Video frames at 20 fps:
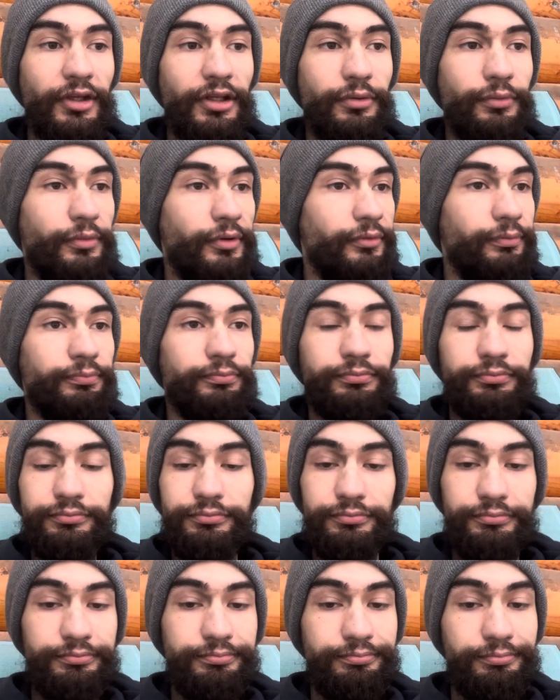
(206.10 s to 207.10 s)
with
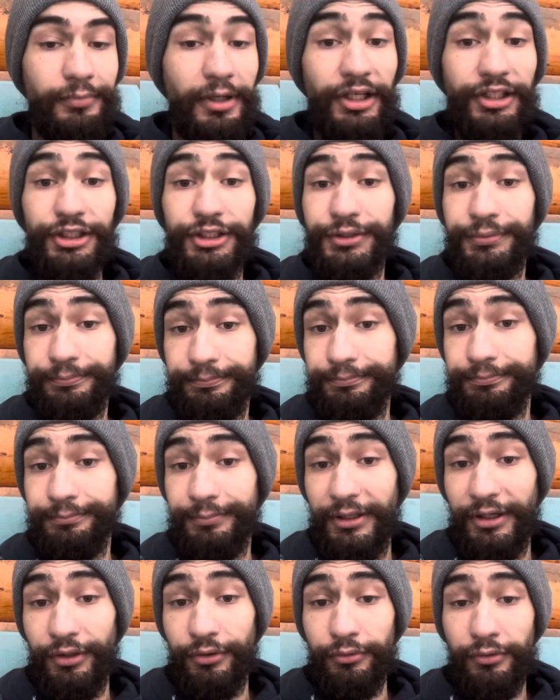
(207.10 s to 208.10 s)
much
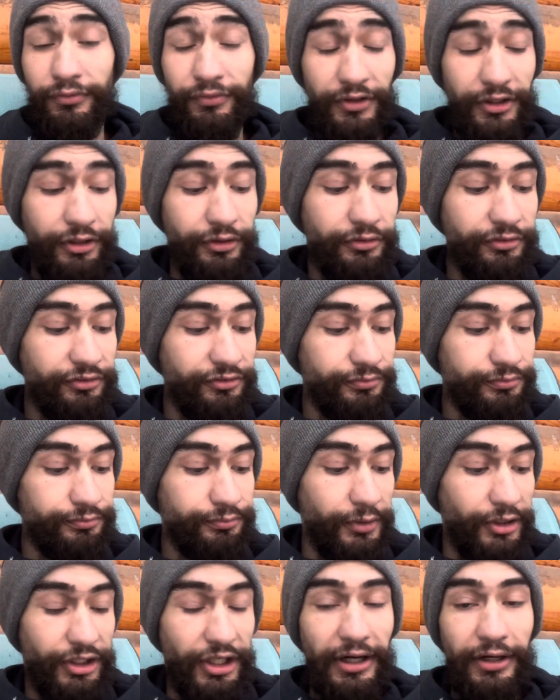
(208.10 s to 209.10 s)
better reviews,
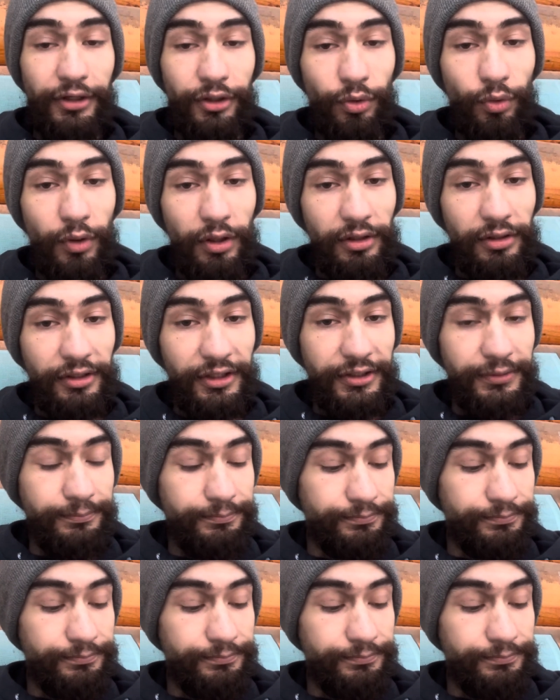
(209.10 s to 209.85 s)
much higher quality.